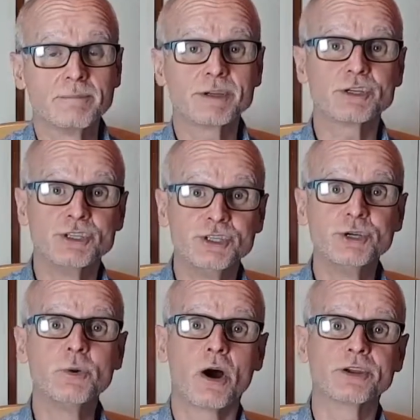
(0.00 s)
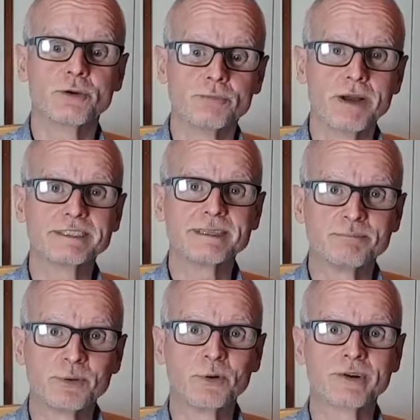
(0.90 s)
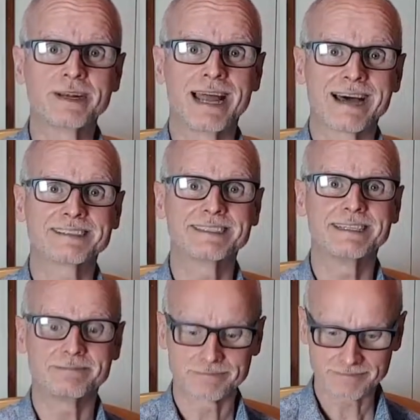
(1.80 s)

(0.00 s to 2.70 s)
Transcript: Because you are your most important asset.